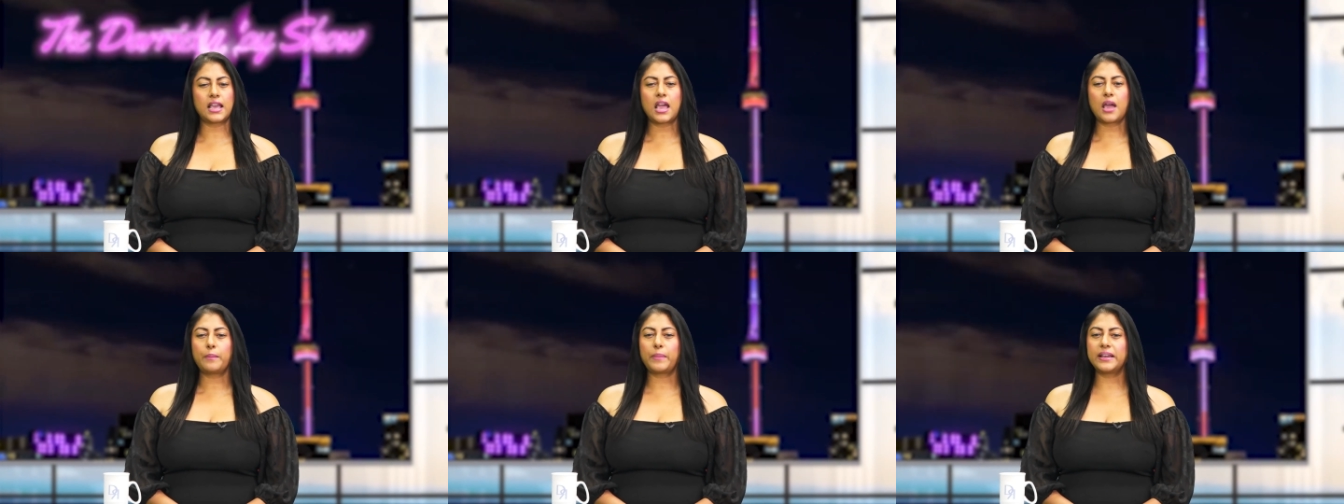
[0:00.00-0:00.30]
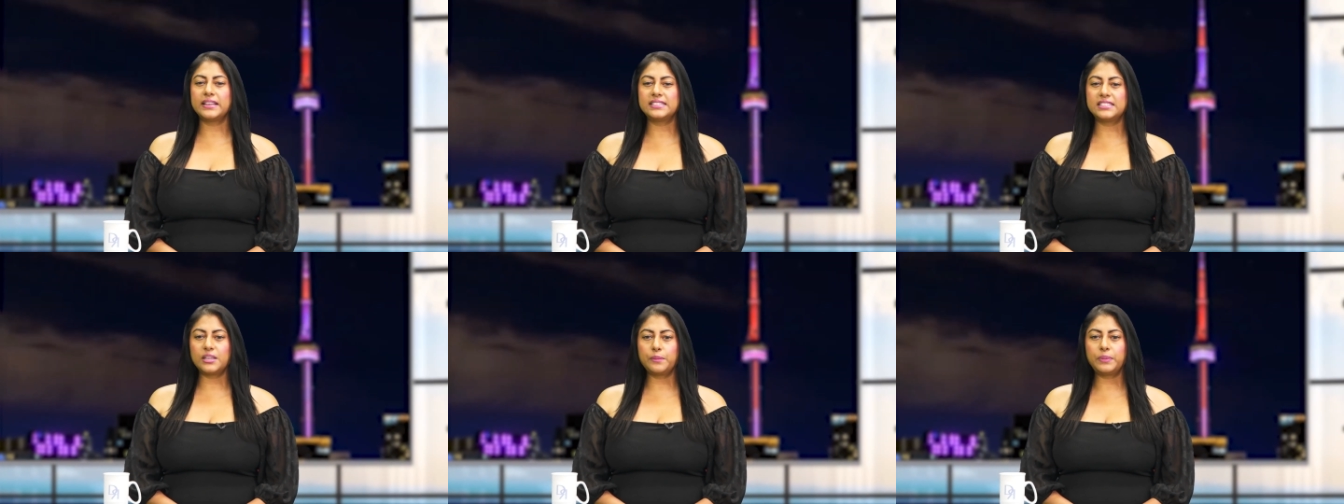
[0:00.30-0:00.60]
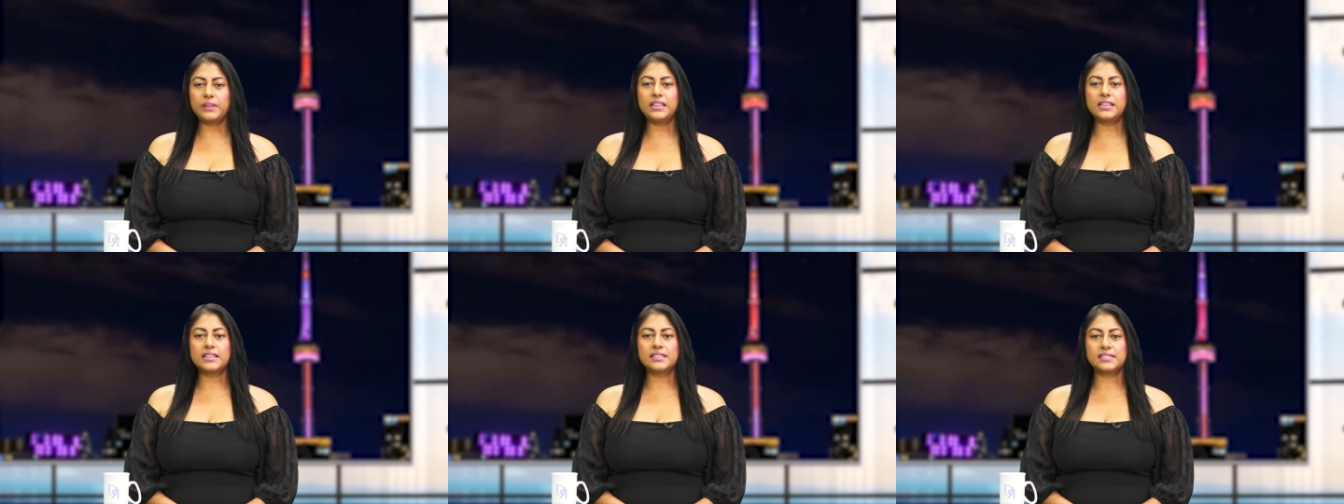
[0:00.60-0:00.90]
by
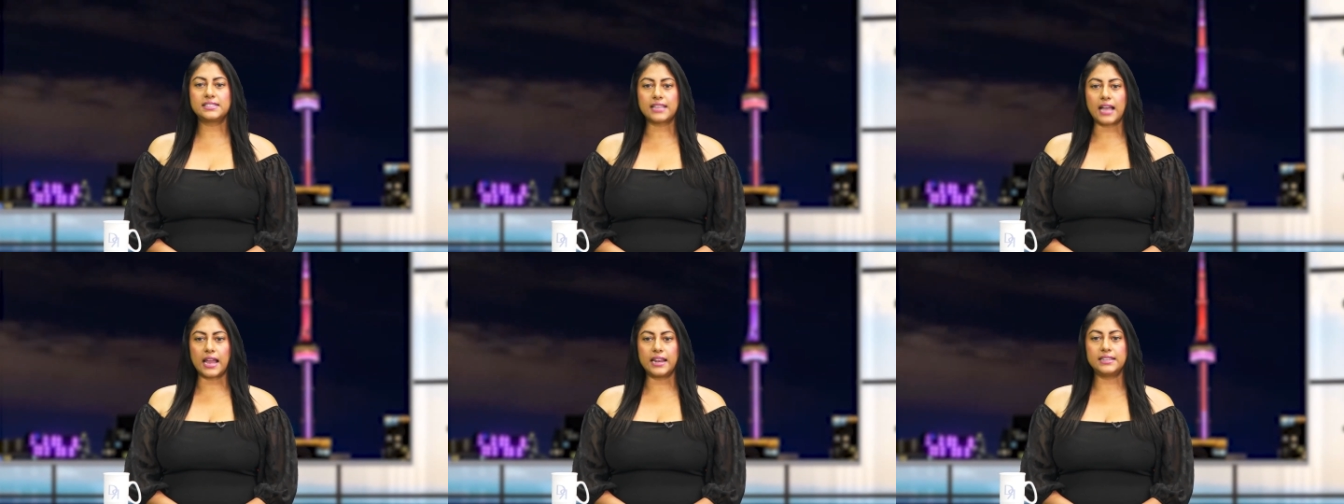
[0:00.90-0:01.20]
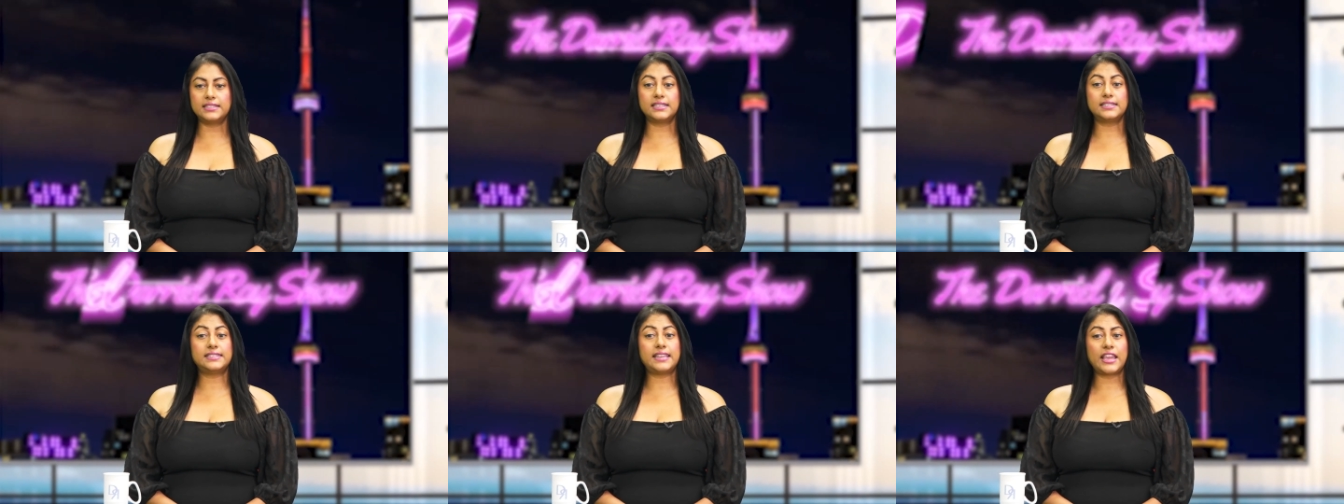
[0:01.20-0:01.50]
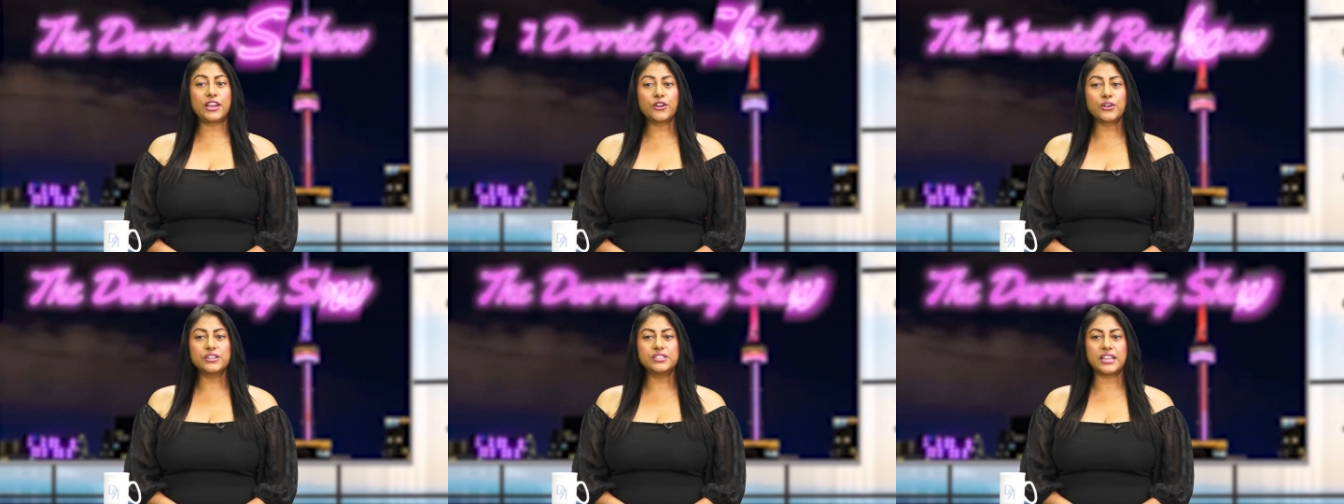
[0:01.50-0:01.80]
simply deciding to take
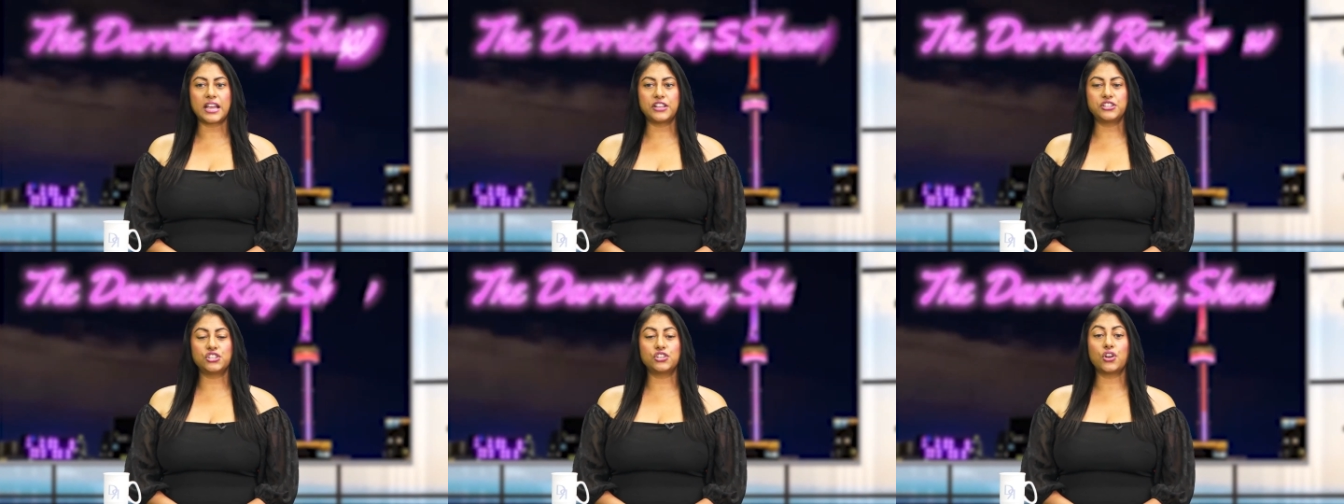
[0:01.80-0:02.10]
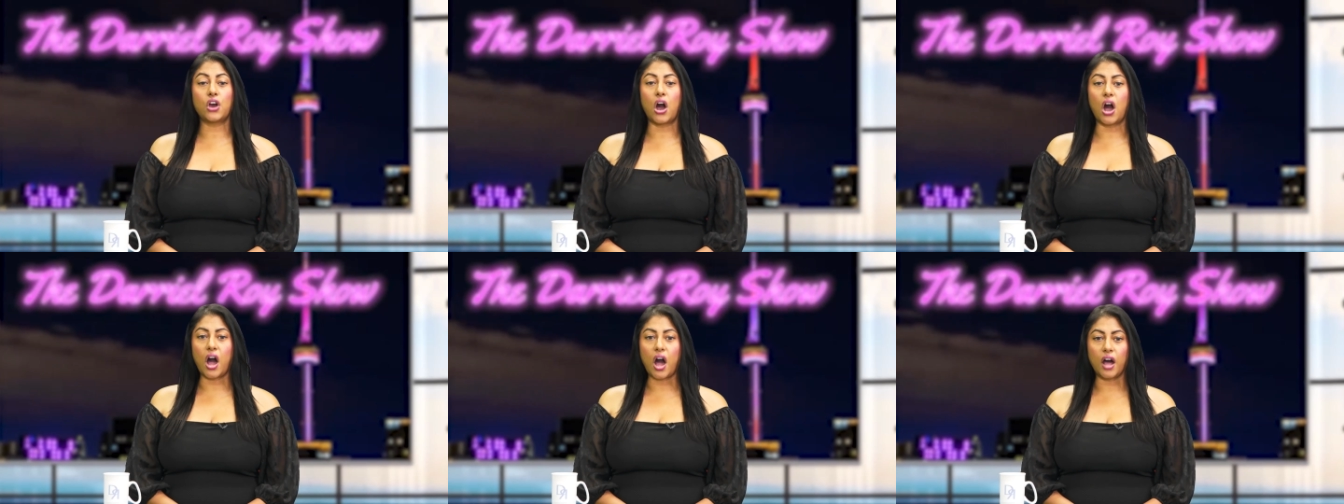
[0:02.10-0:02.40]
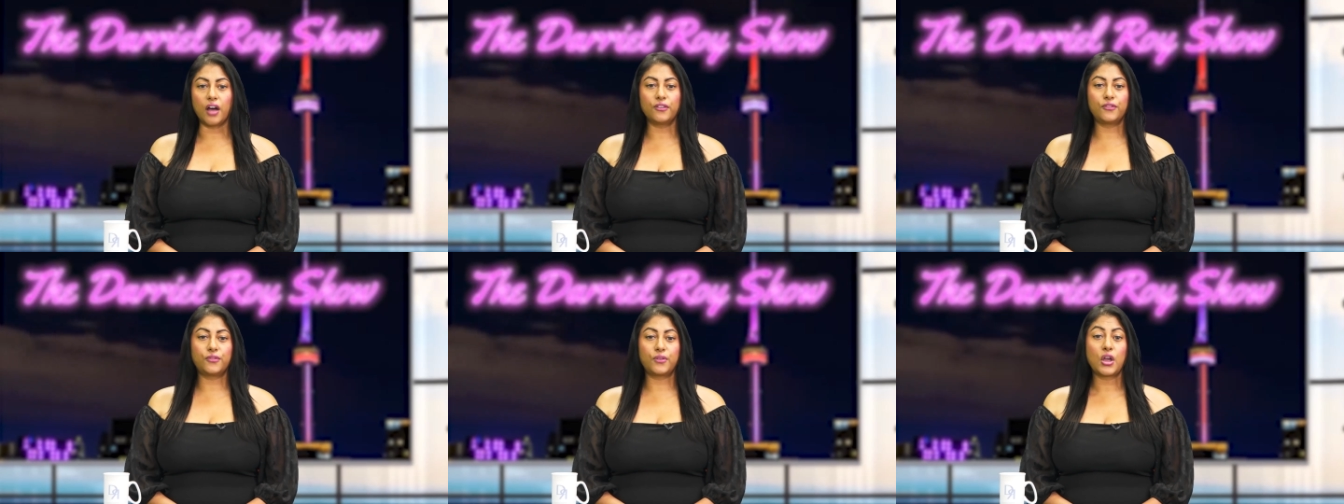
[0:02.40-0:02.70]
our attention
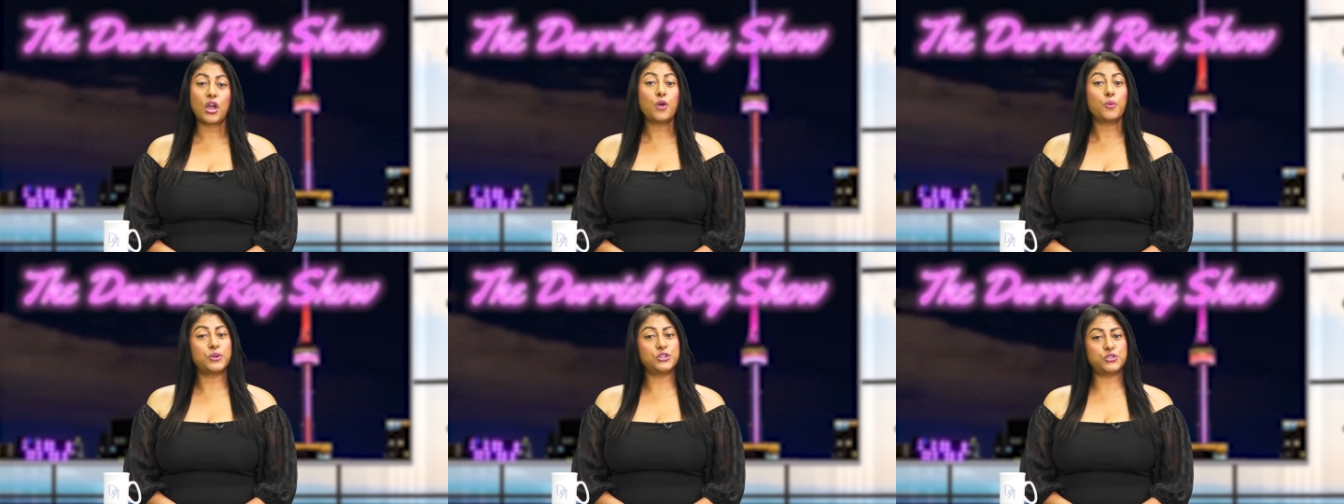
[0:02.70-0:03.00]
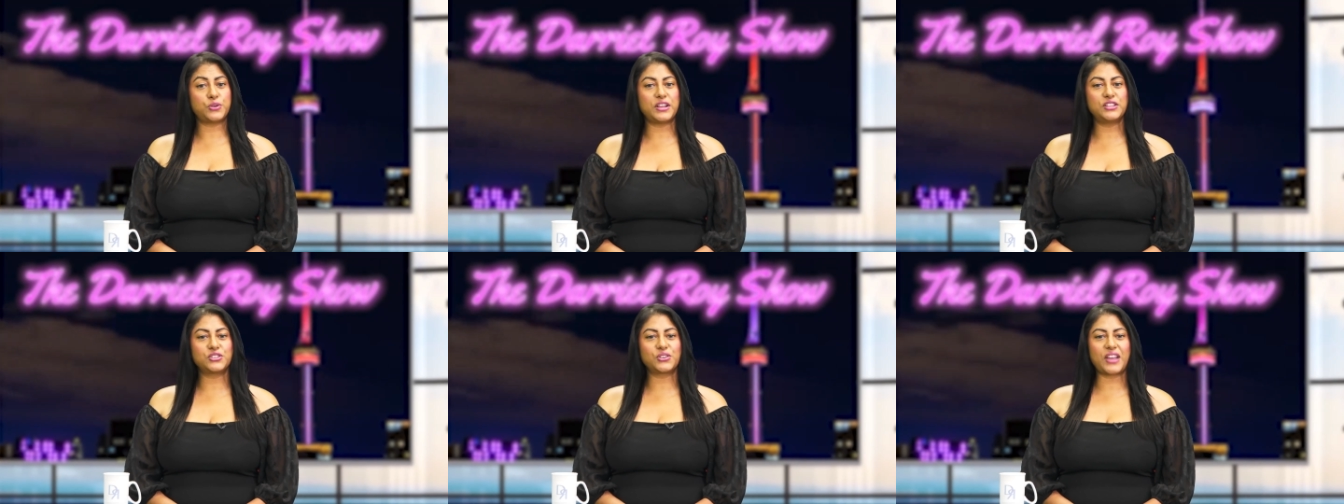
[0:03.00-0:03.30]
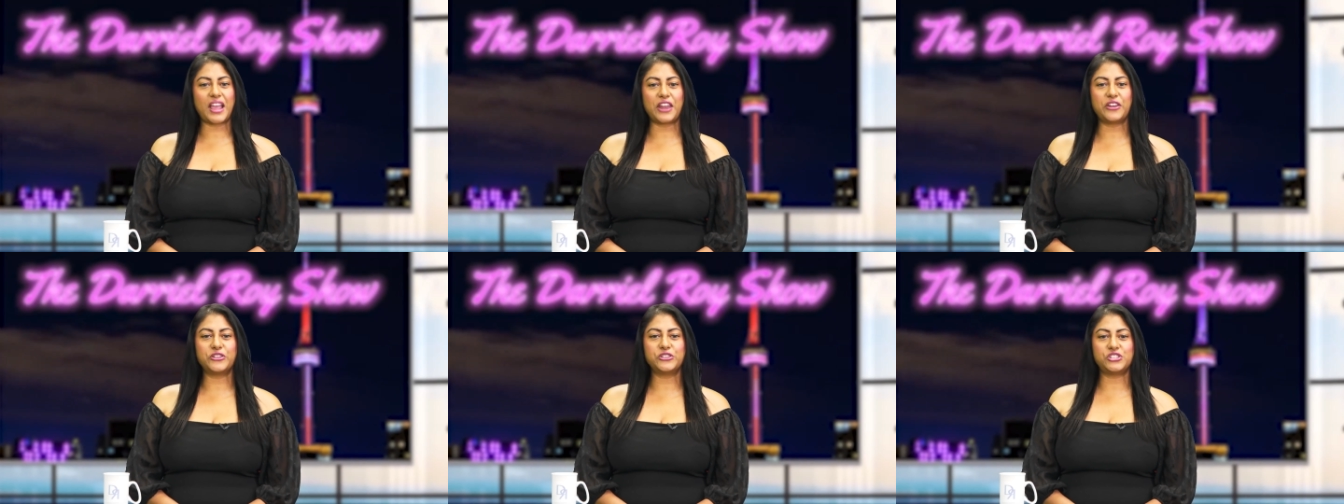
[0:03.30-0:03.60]
off what drains our
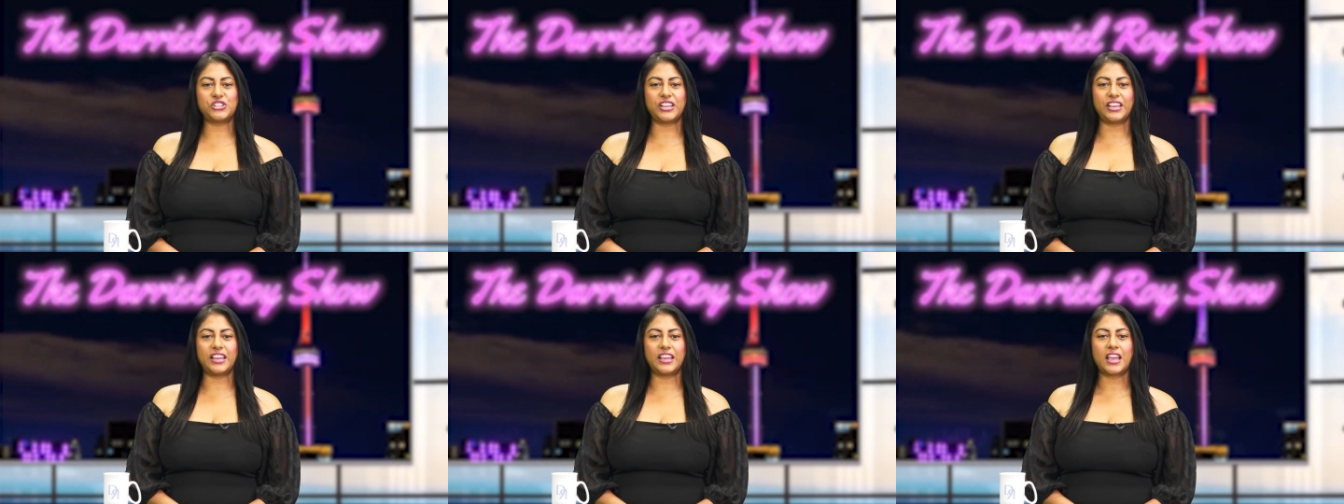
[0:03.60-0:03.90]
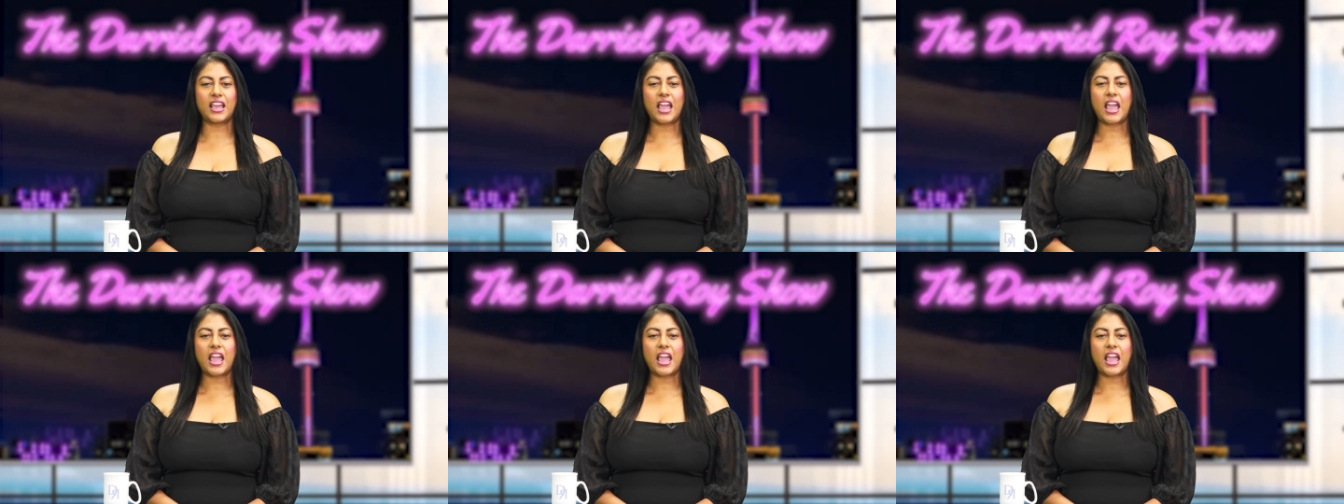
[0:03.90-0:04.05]
energy